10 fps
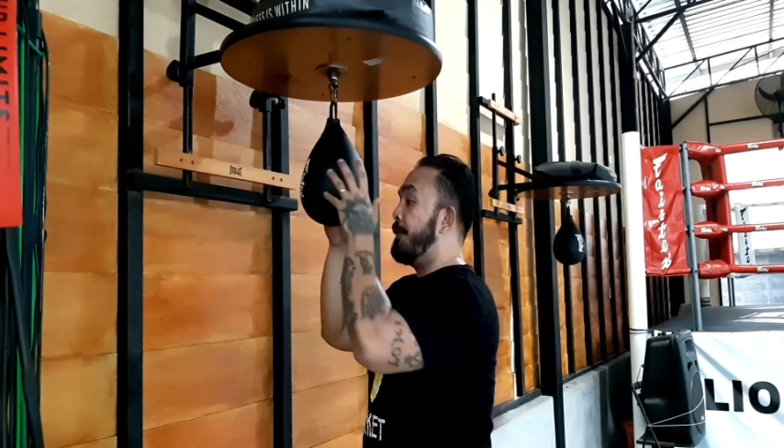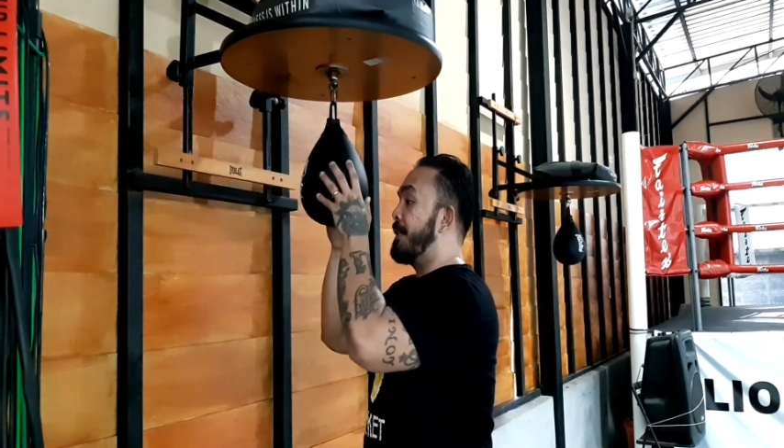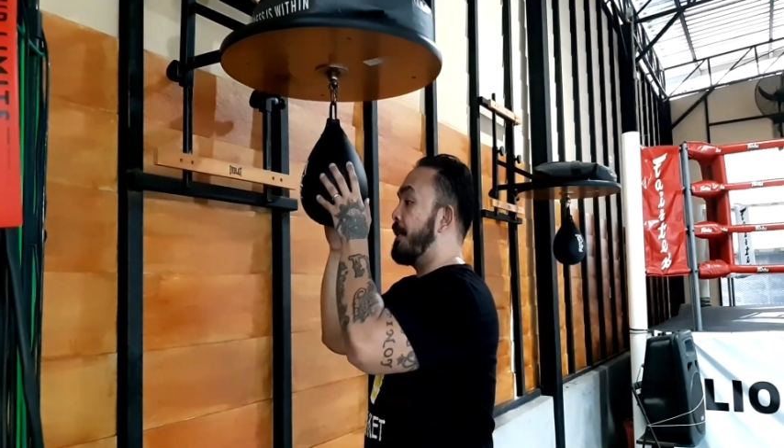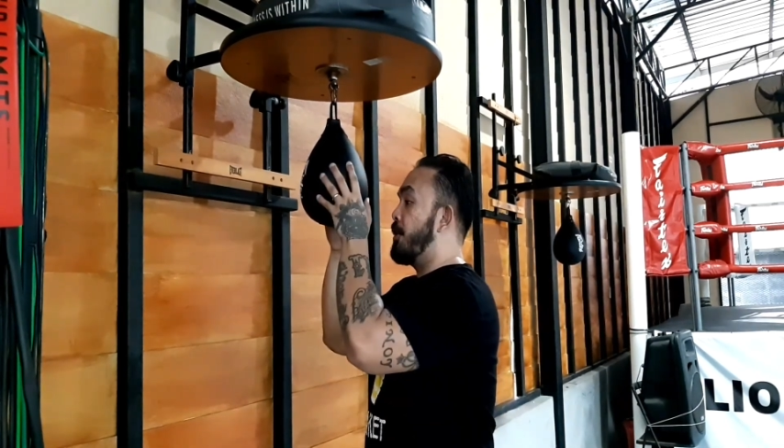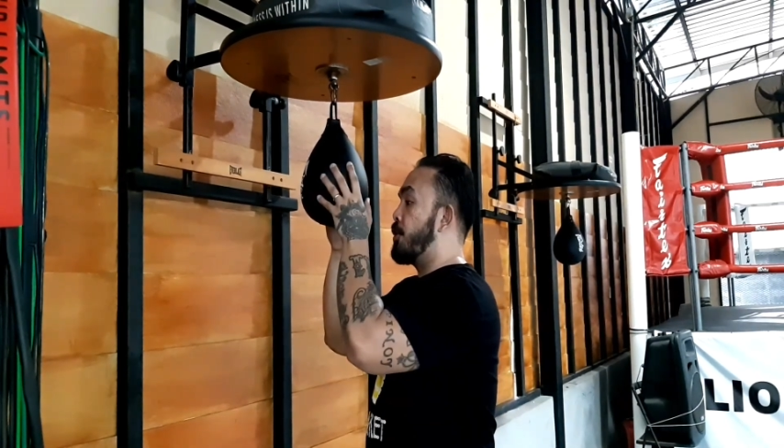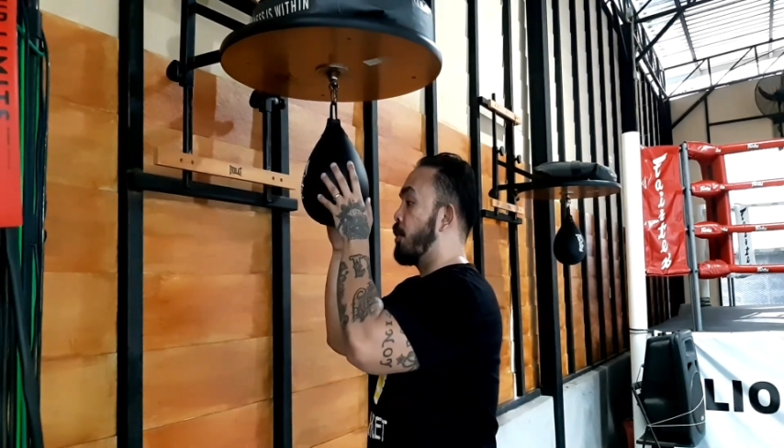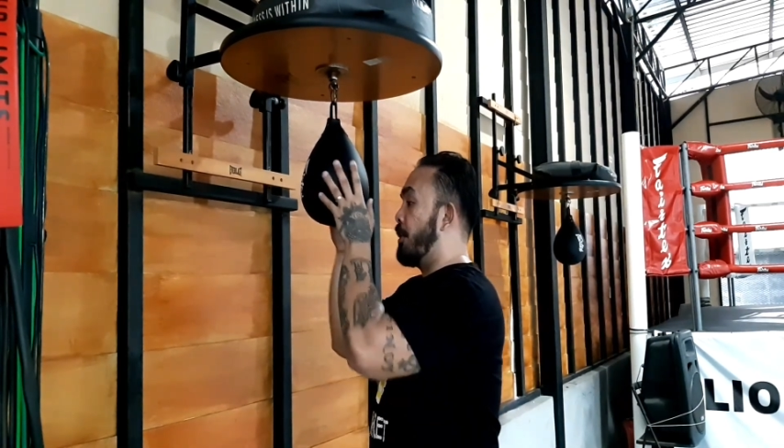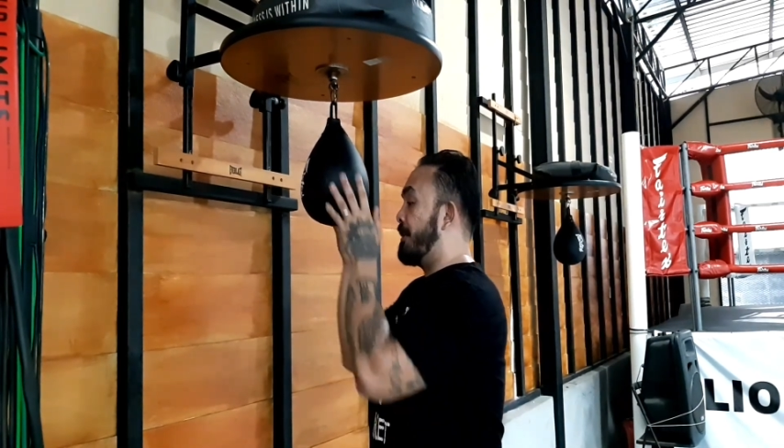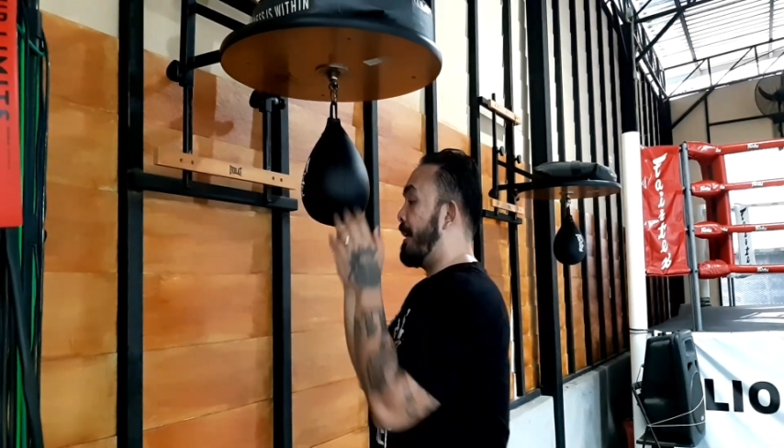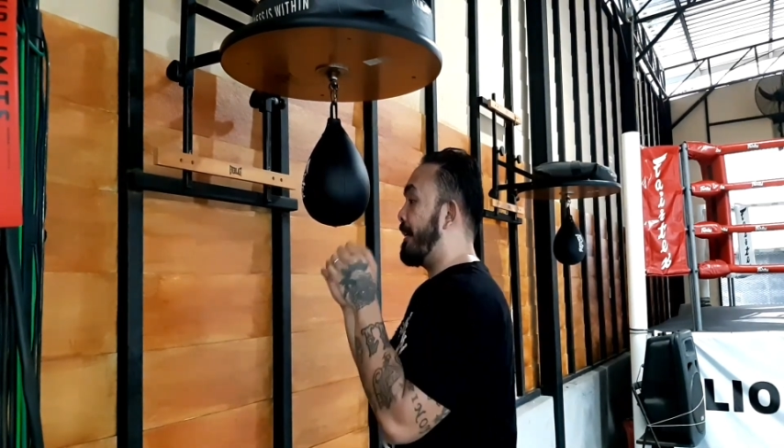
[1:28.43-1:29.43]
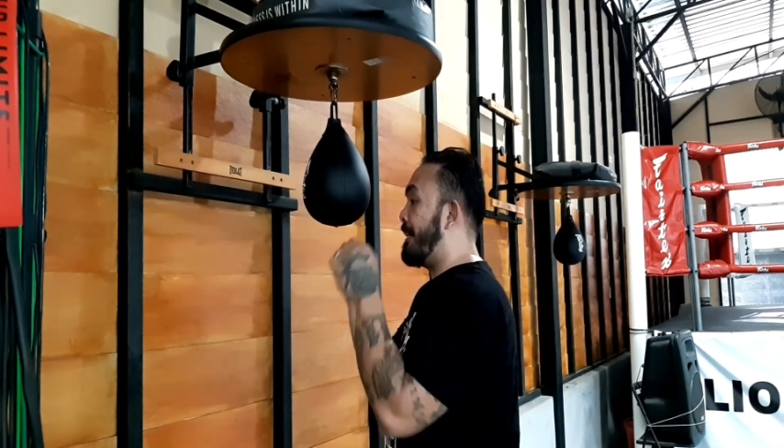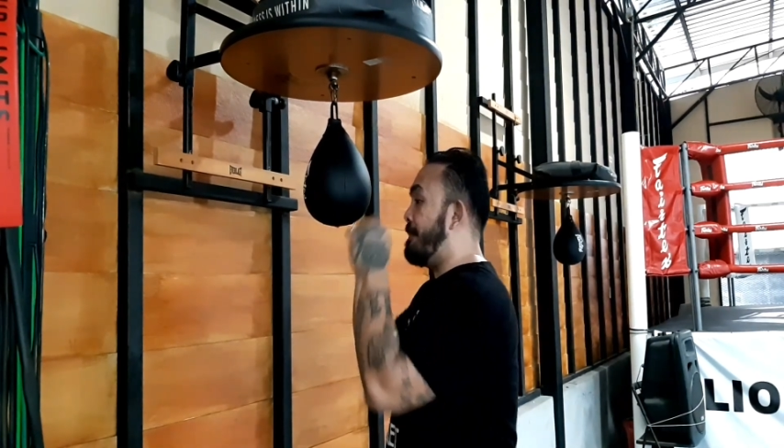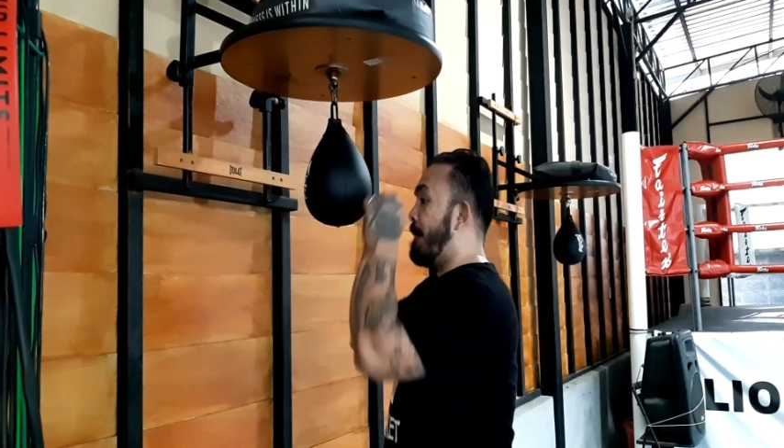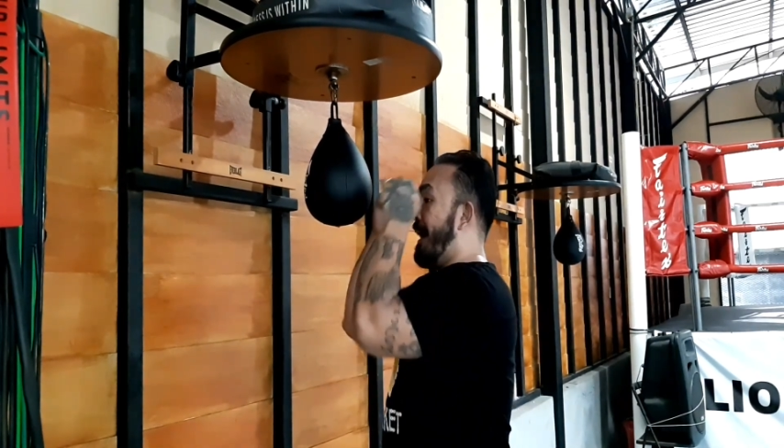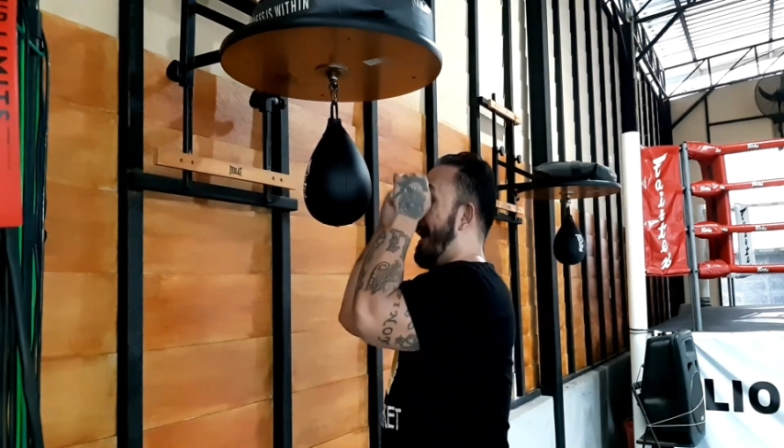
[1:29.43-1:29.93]
This ensures that I
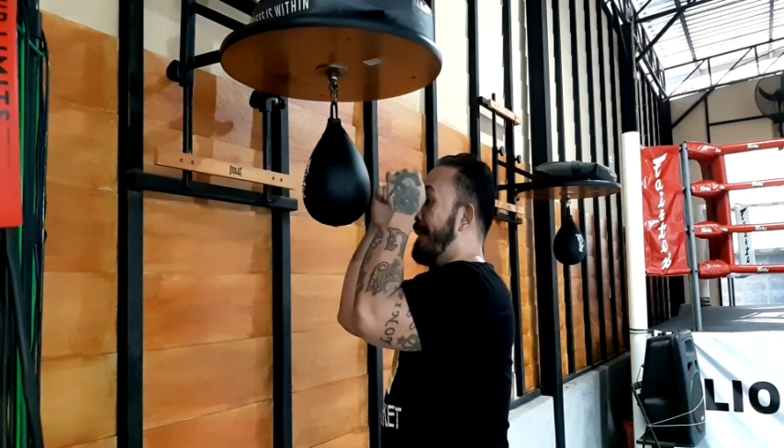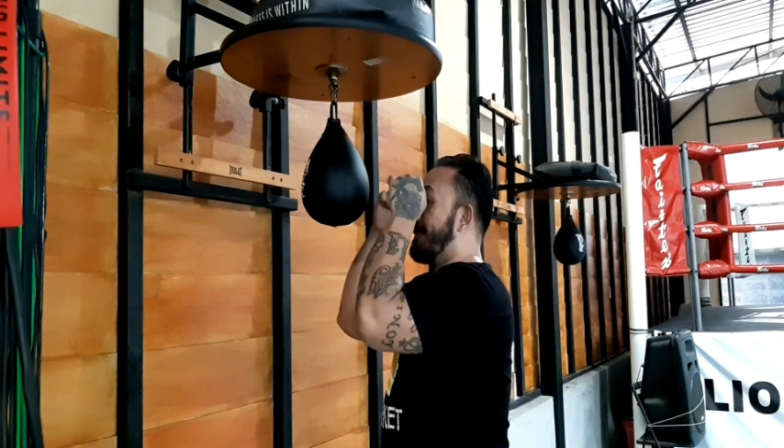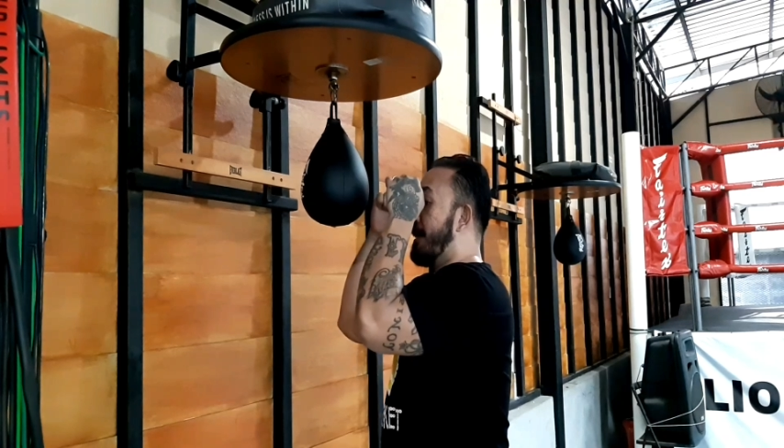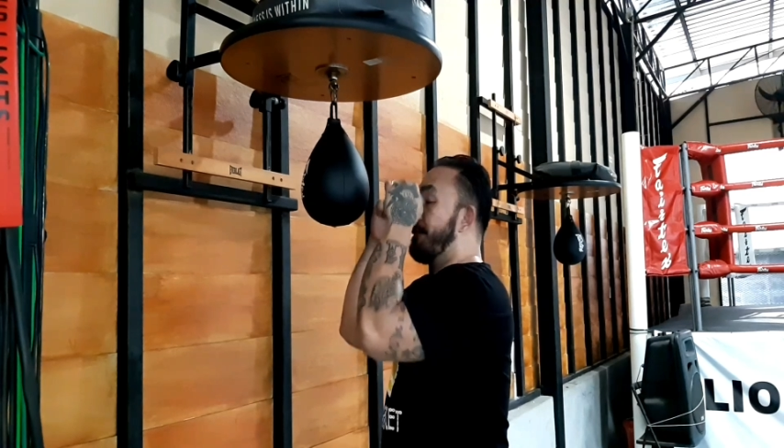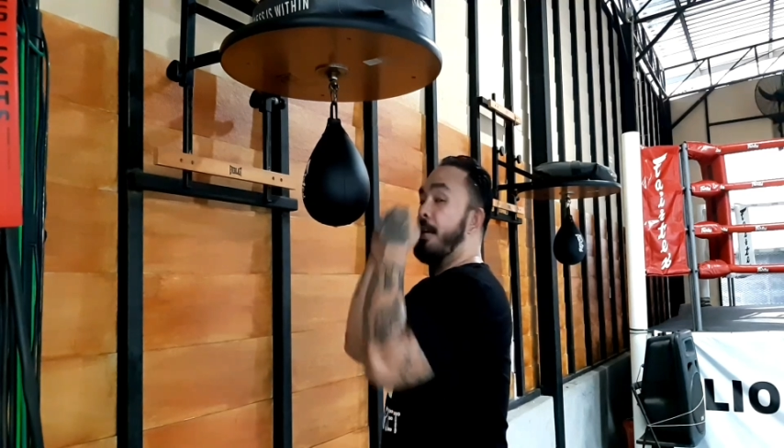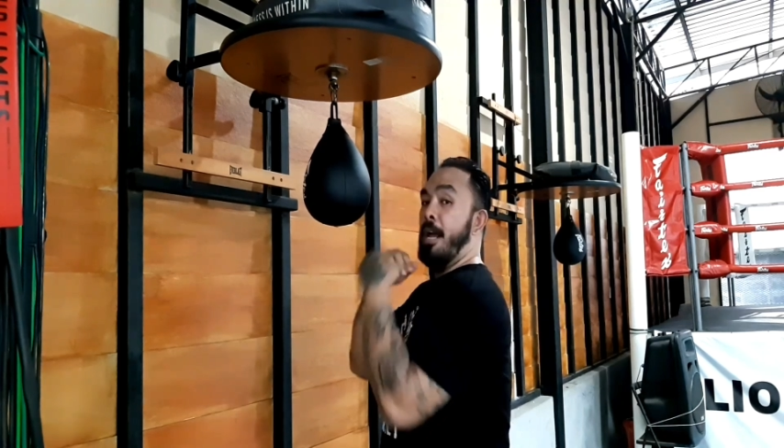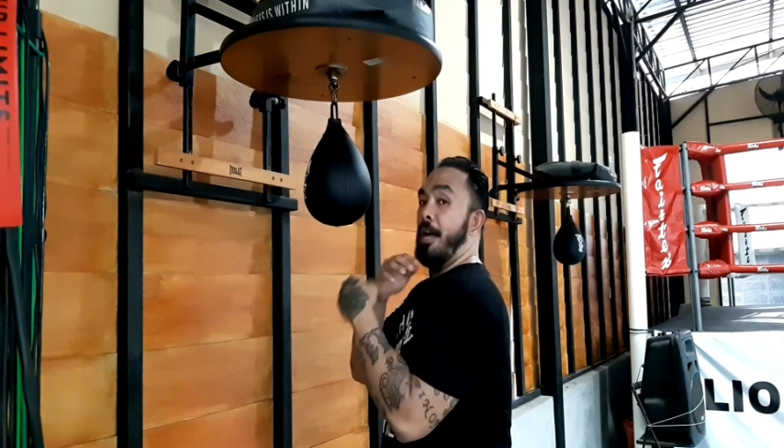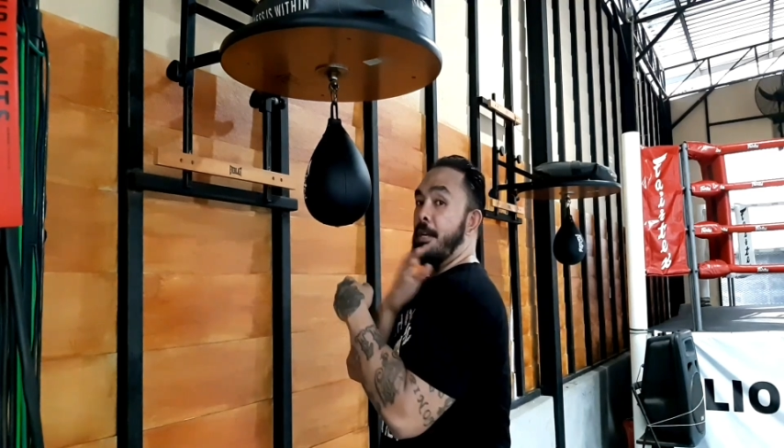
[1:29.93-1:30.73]
keep my hands up